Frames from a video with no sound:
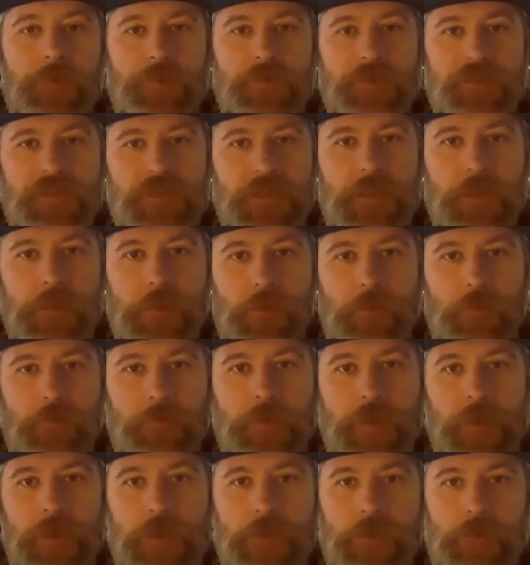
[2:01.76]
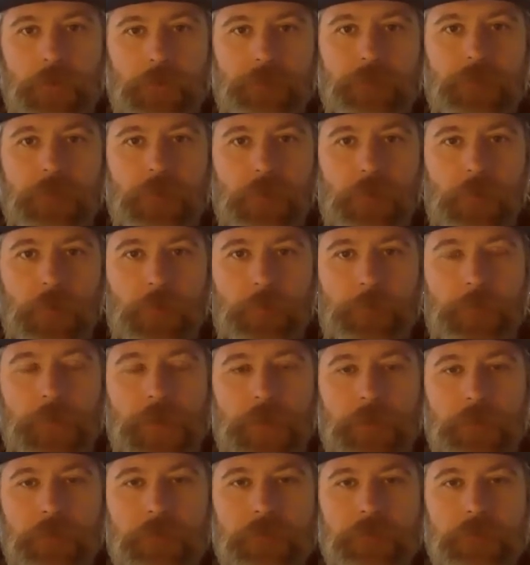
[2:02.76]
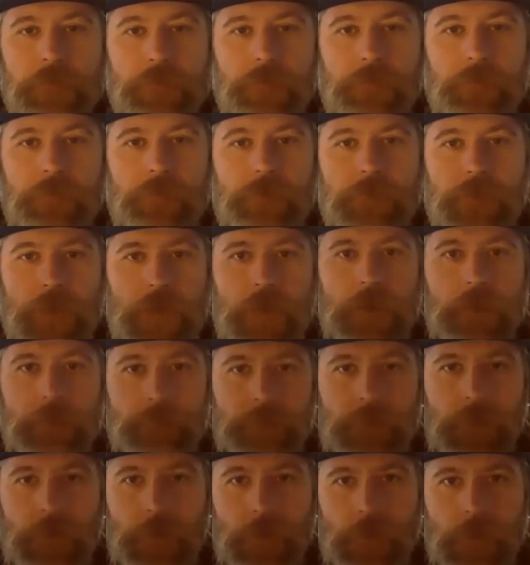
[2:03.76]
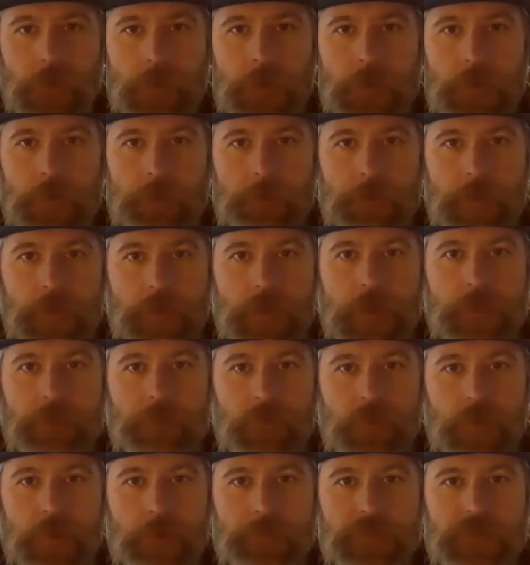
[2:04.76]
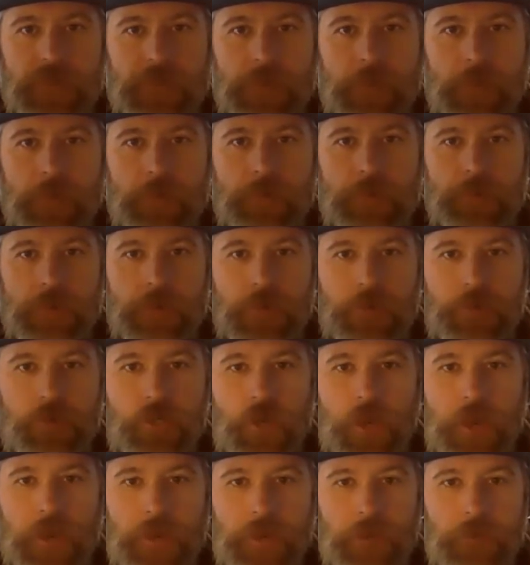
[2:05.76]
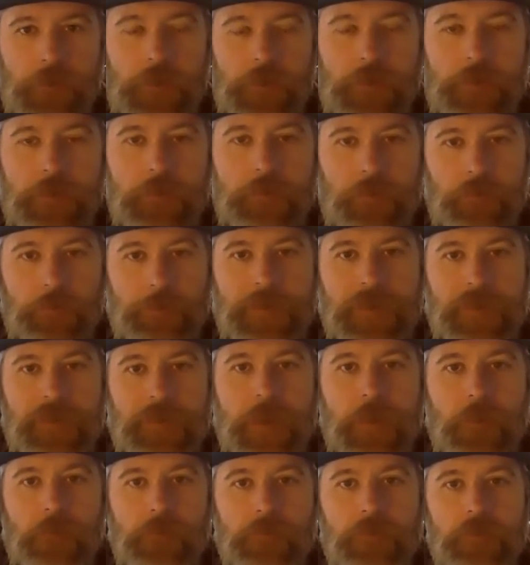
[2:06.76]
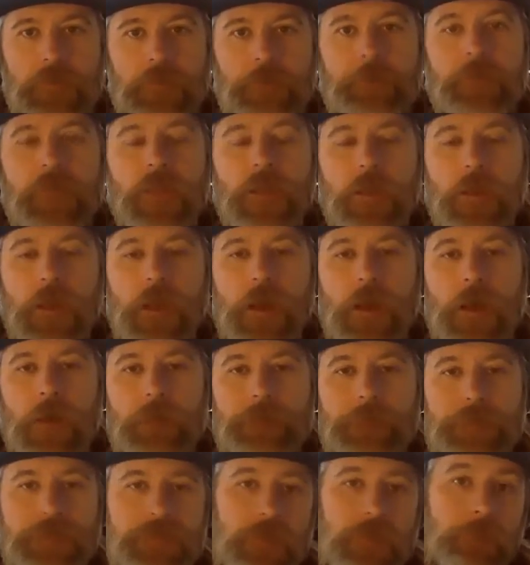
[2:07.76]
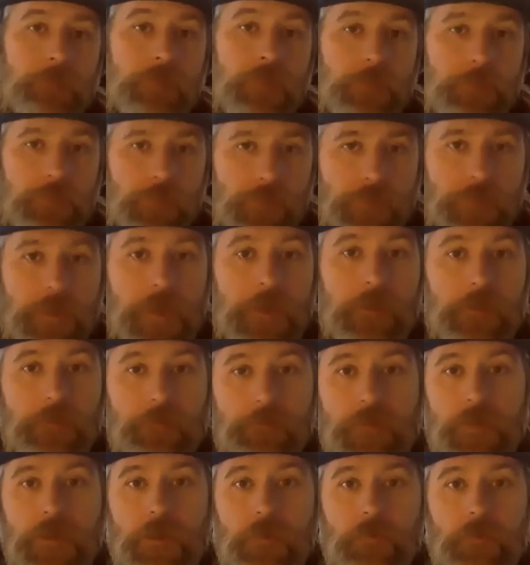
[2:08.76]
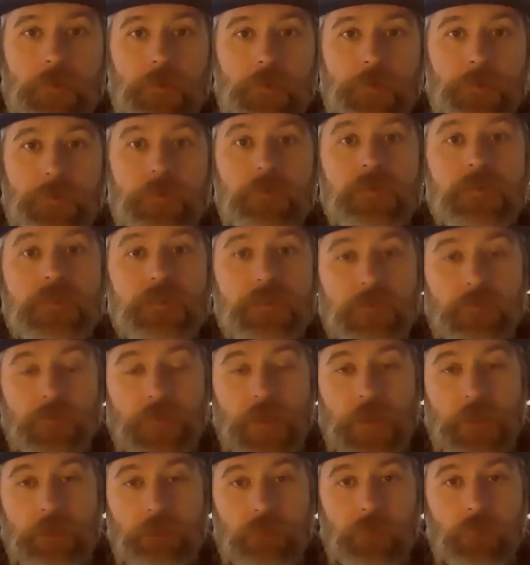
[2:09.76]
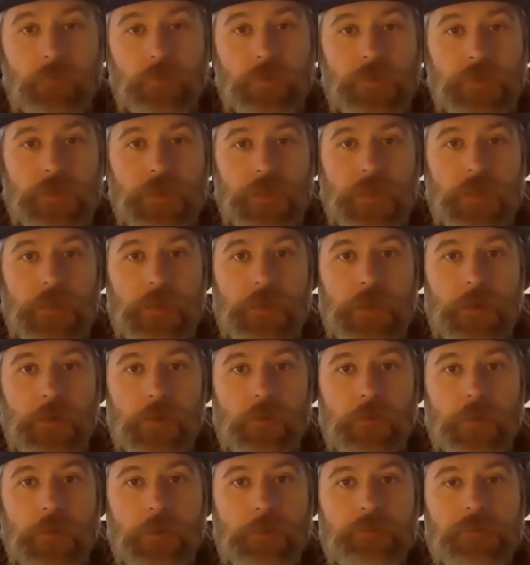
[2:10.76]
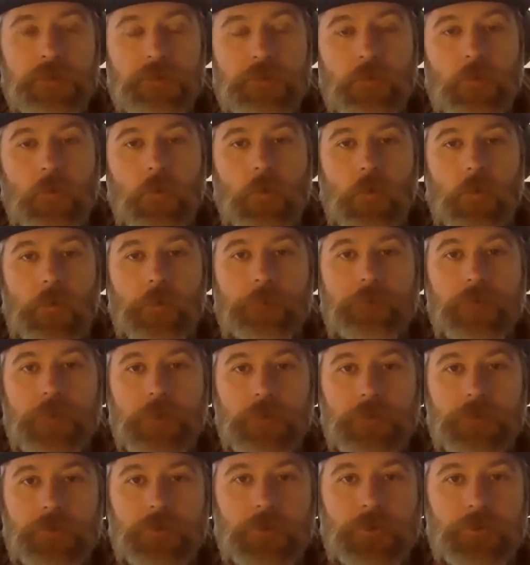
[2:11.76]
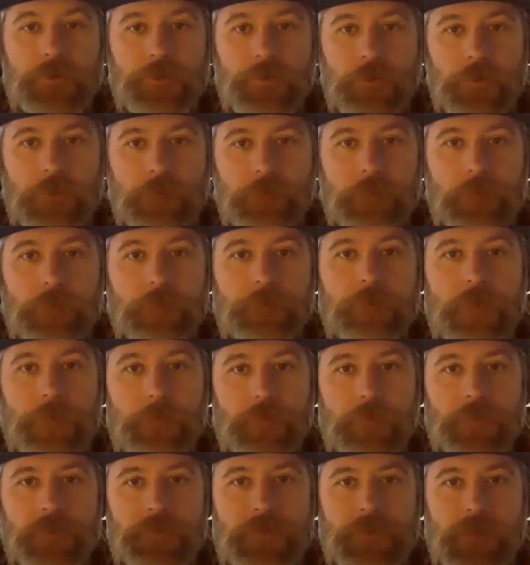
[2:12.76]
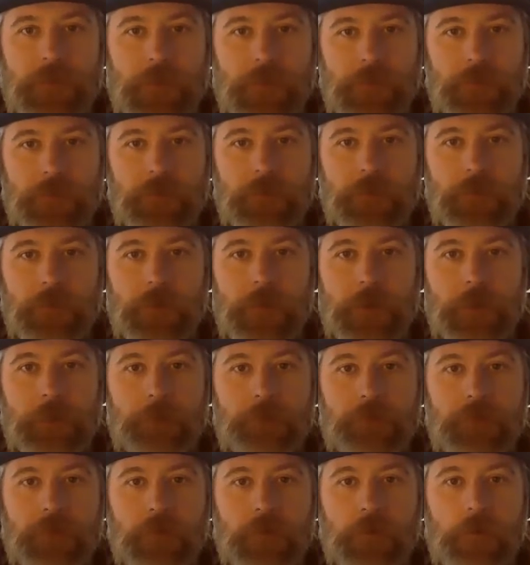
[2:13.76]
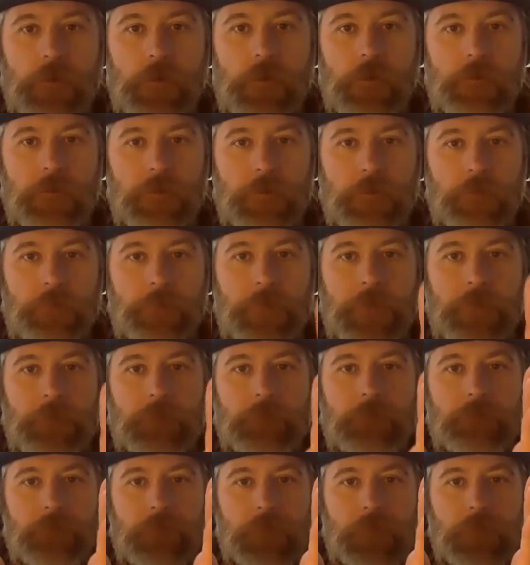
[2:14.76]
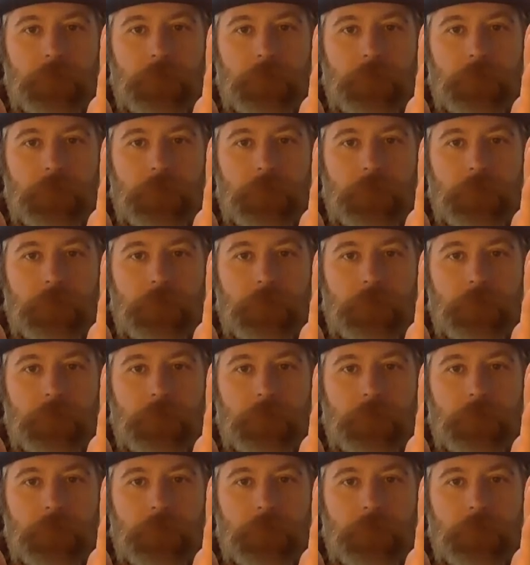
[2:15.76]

when you're sitting on the bike and your feet are on the pedals, you kind of have your hips here and you kind of triangulate a little bit down to them. For some people, that can be a real nuisance if they have really narrow hips, or if the insertion of their femurs into their hips are a little bit